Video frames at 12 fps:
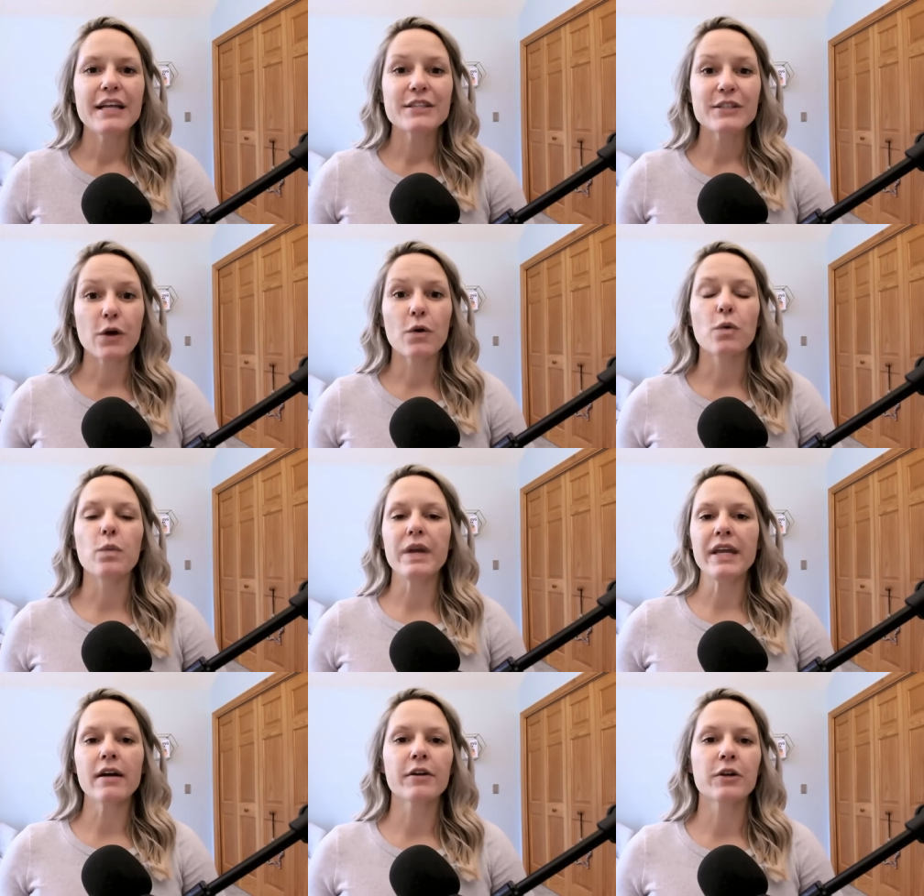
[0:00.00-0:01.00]
So
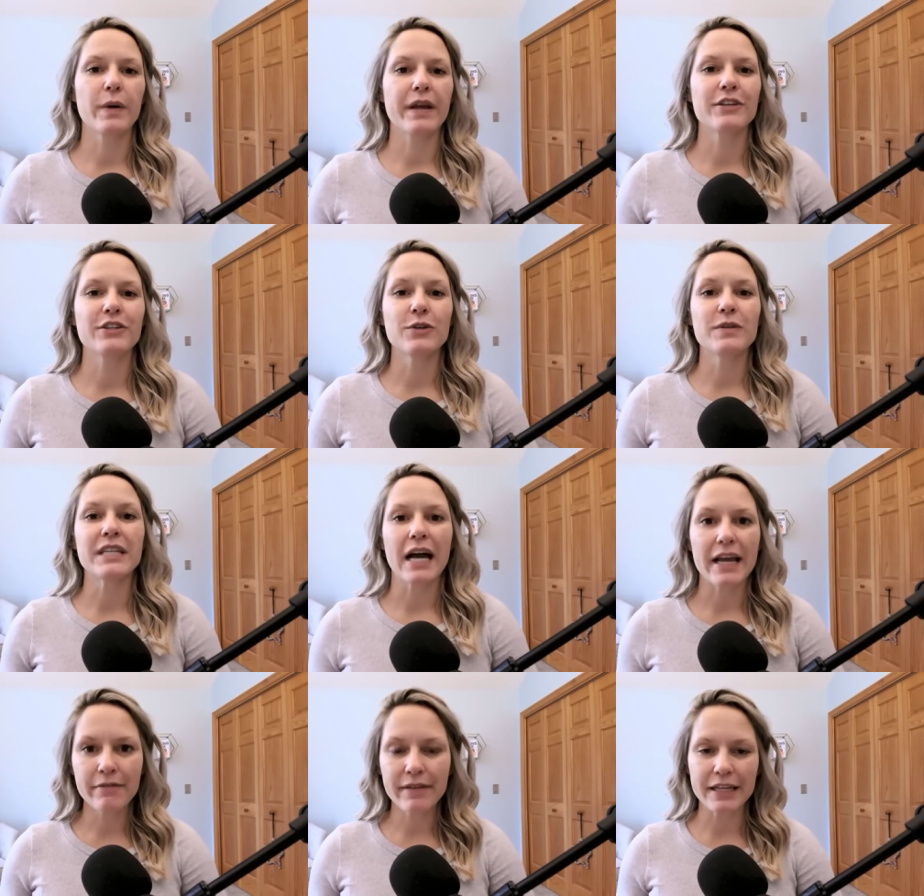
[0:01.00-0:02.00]
we are going to
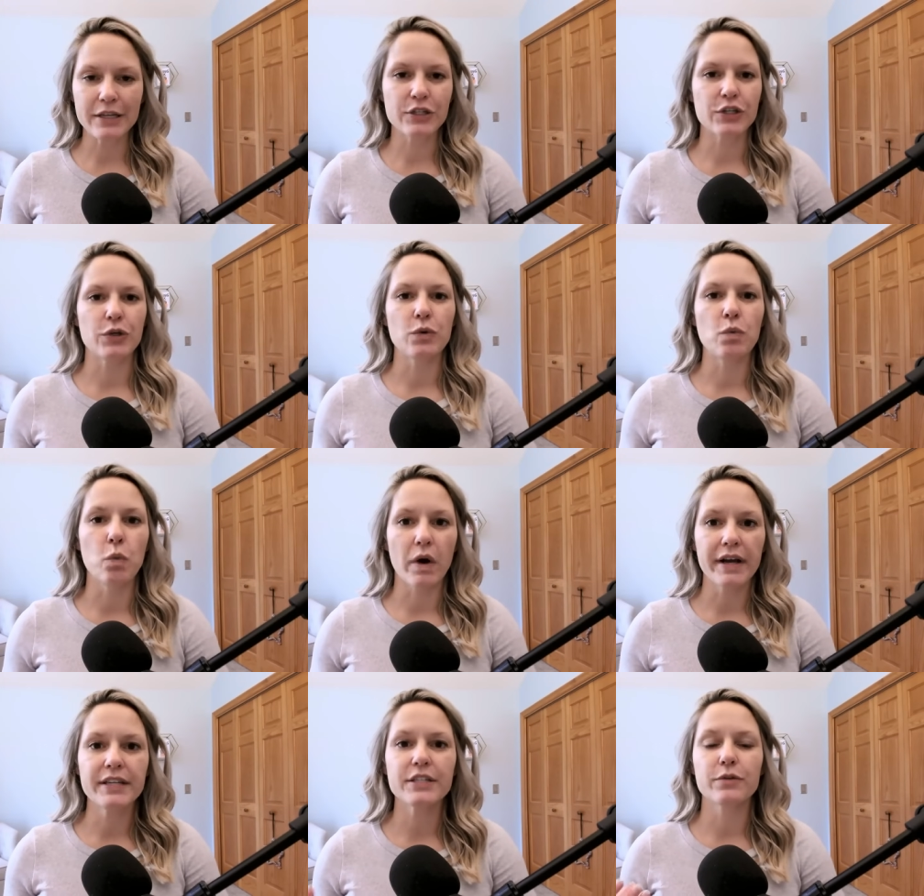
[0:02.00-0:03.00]
dive into
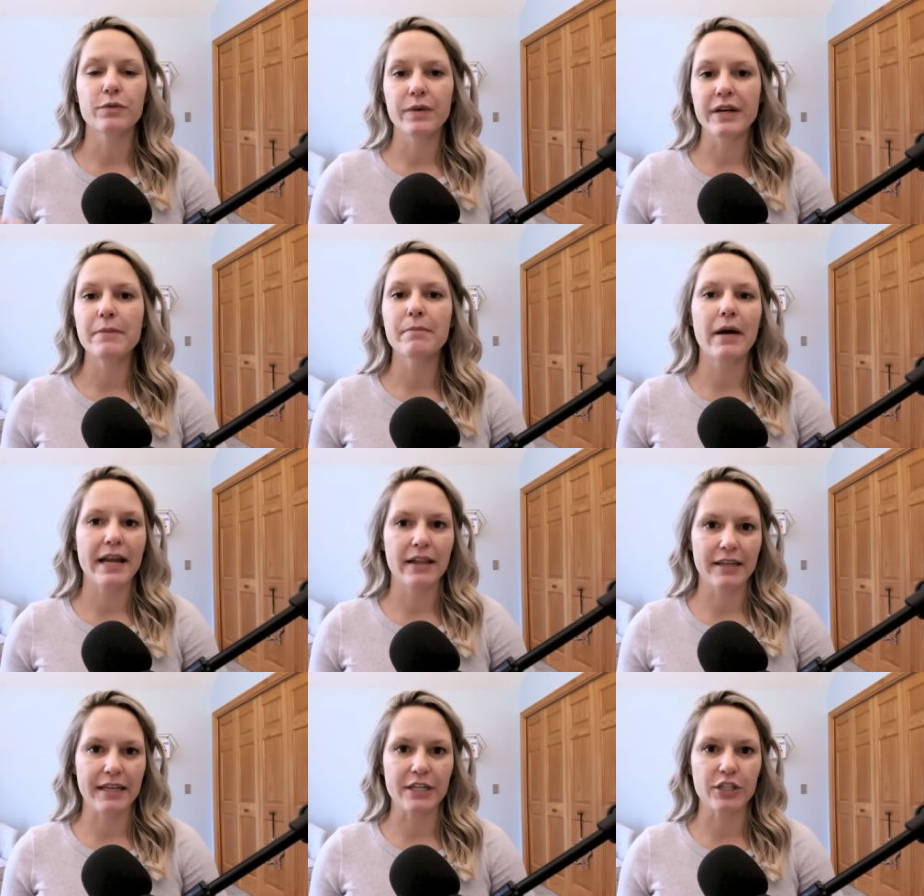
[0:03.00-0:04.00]
what
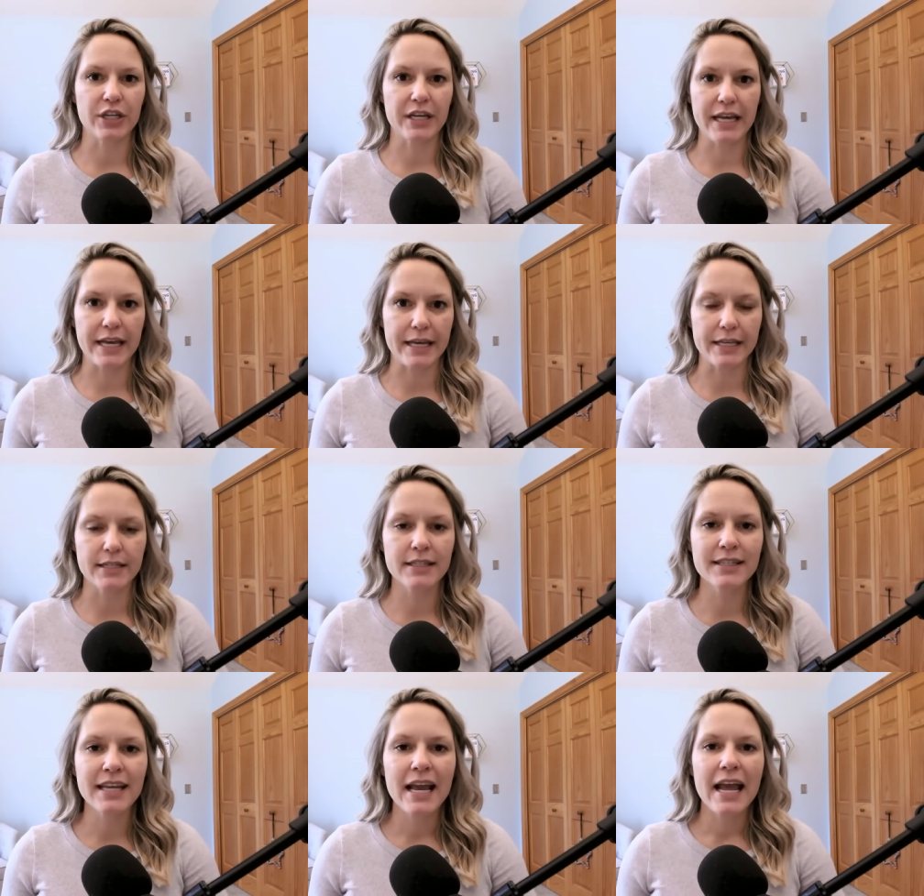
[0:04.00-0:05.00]
remyelination
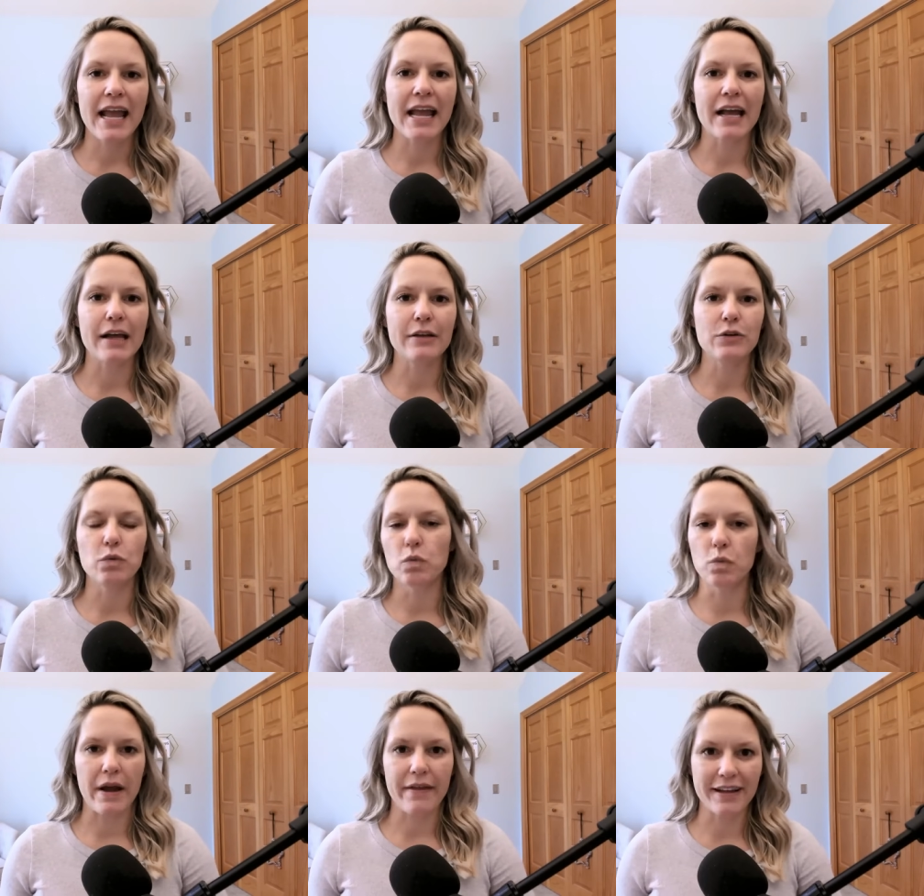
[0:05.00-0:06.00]
is and
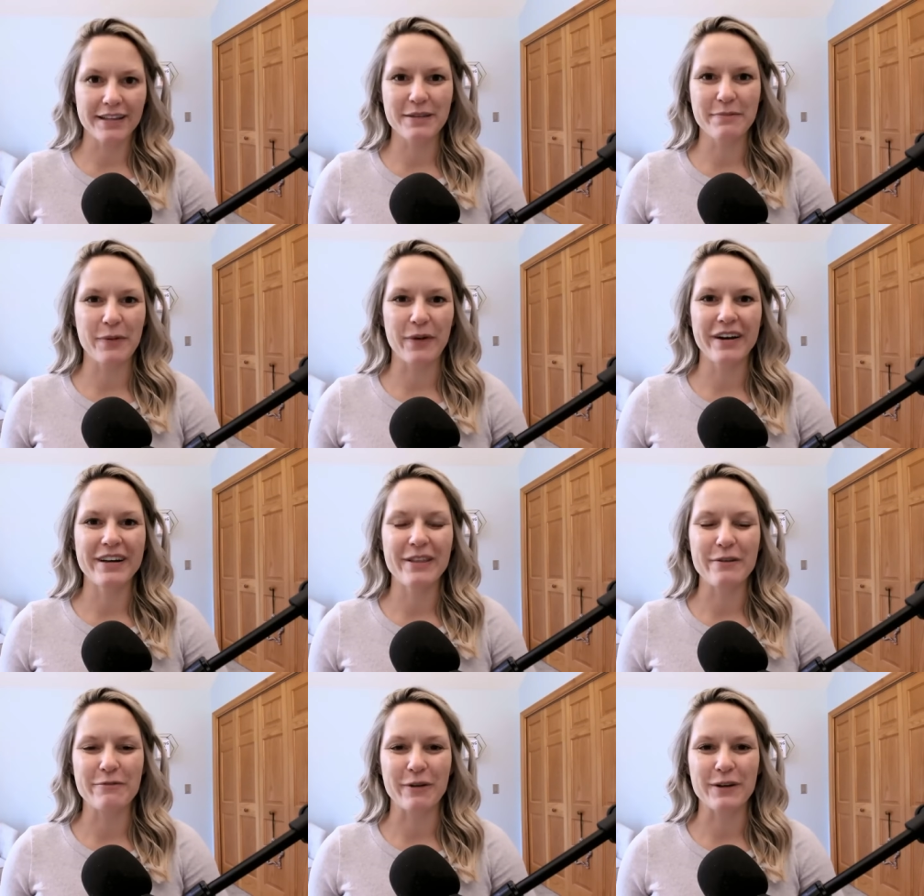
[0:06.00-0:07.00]
why that's important in
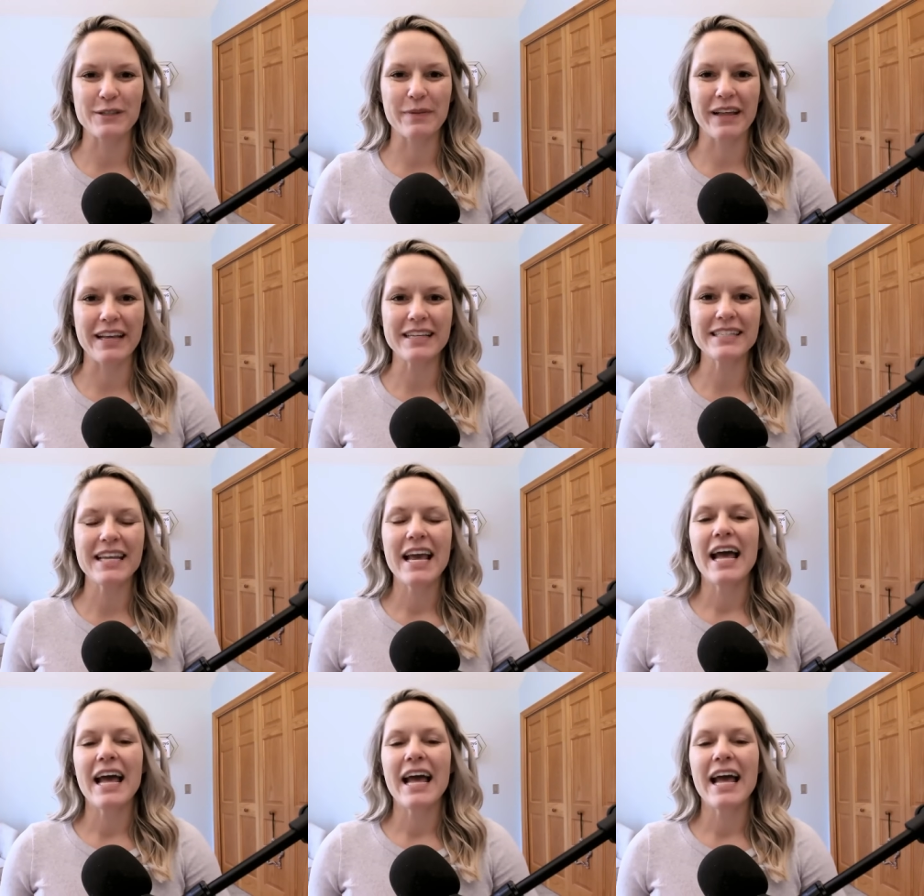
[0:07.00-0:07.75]
the first place.